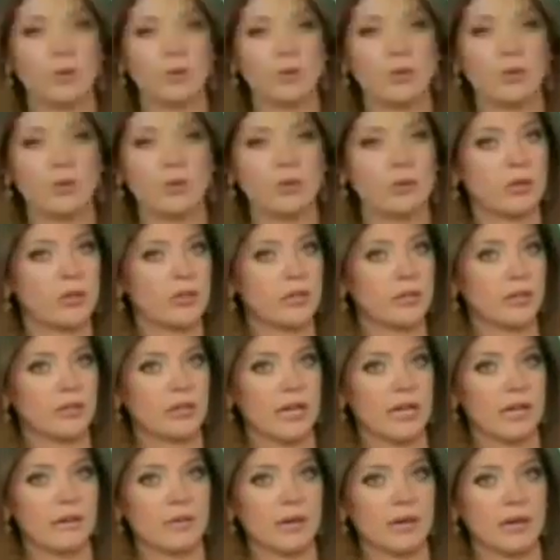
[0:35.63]
The
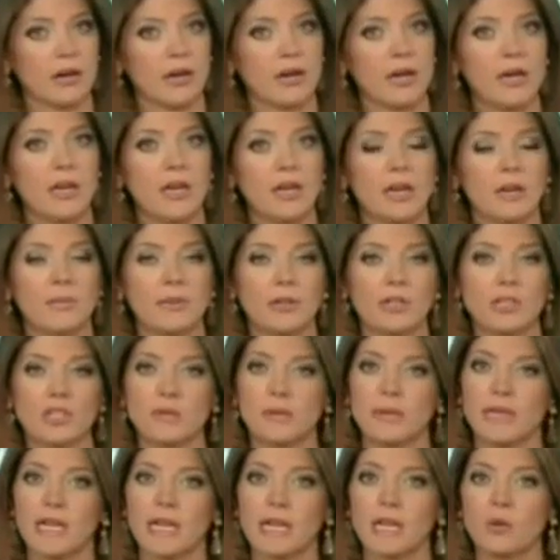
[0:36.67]
nuclear nightmare
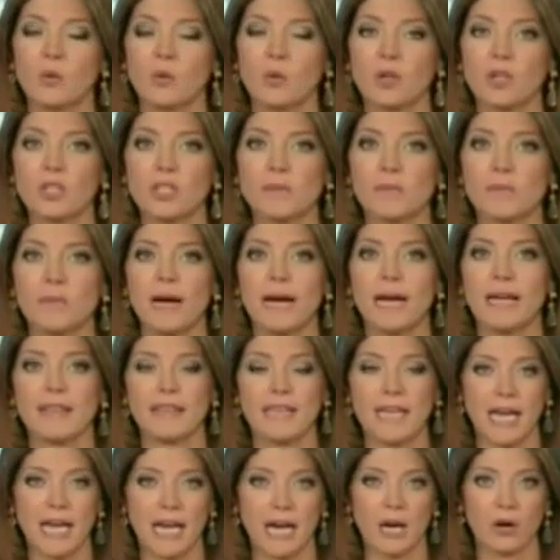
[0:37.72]
appears to be getting worse
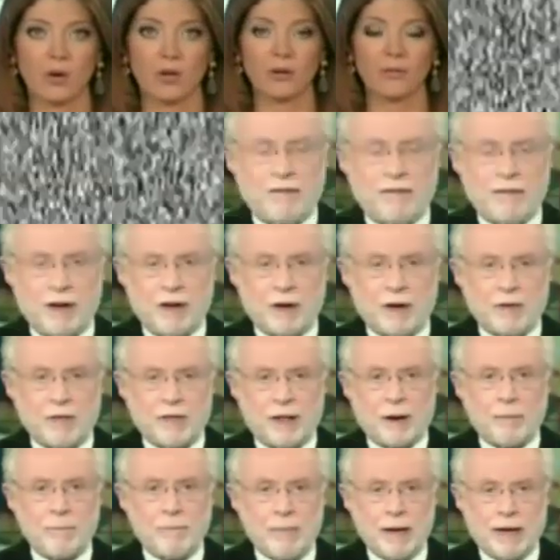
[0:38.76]
by the hour. Fear
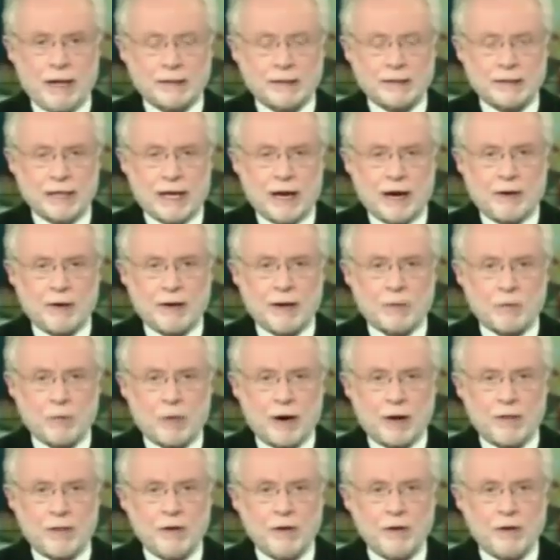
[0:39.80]
that a meltdown at
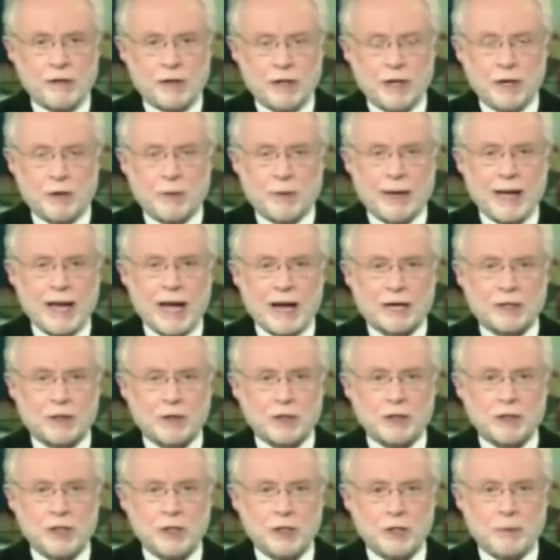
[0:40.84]
one of the nuclear
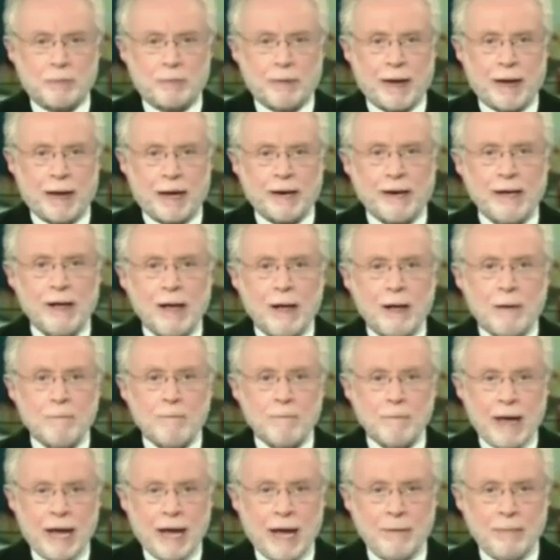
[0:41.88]
reactors in Japan
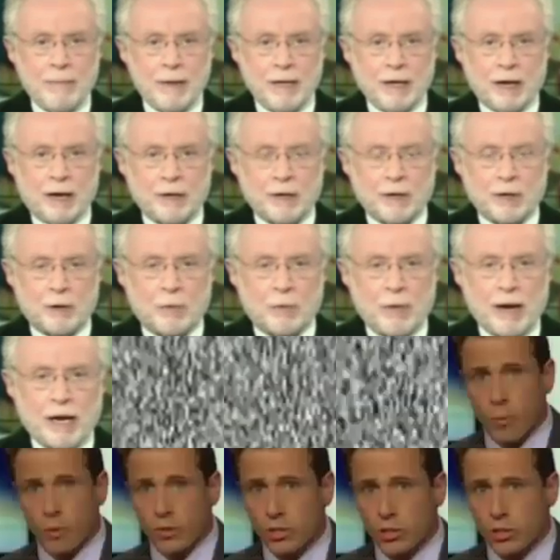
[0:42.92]
may be underway.
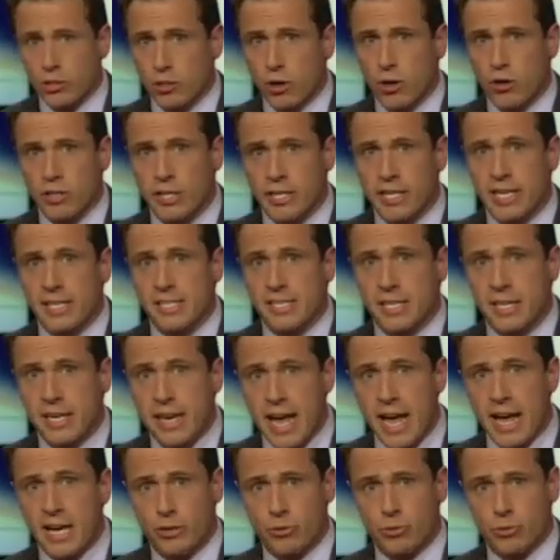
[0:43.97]
What started as a
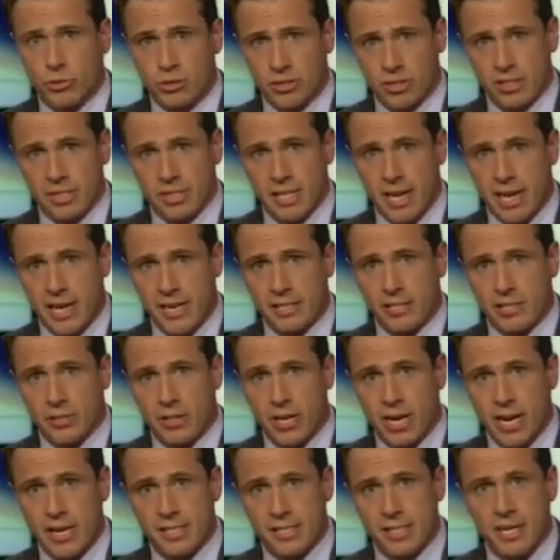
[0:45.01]
natural
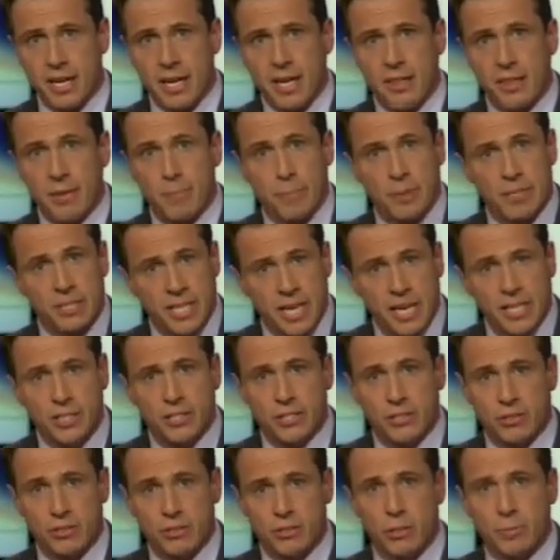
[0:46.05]
disaster has the
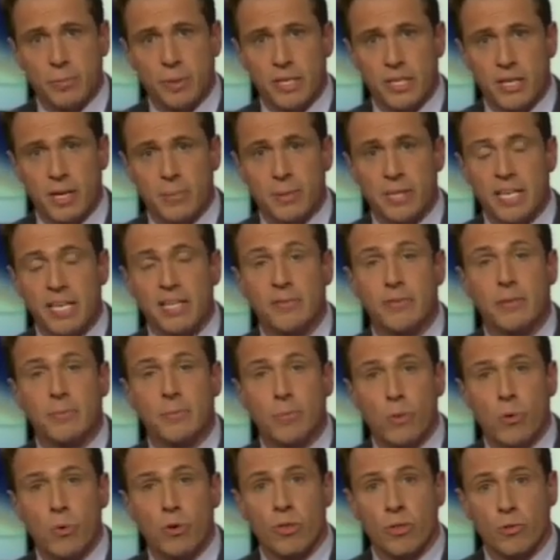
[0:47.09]
potential to become an
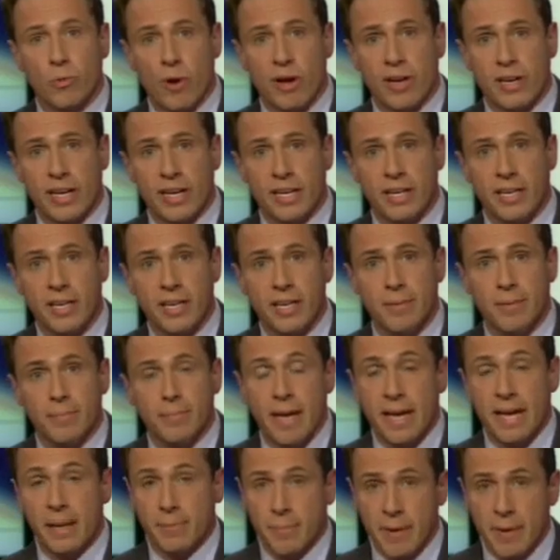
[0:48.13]
even more threatening
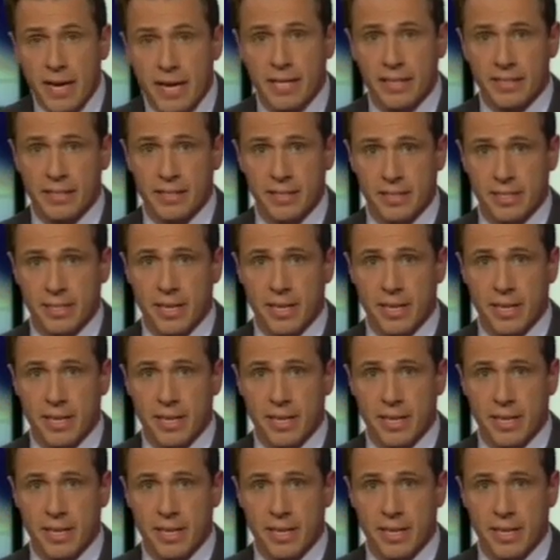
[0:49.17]
man made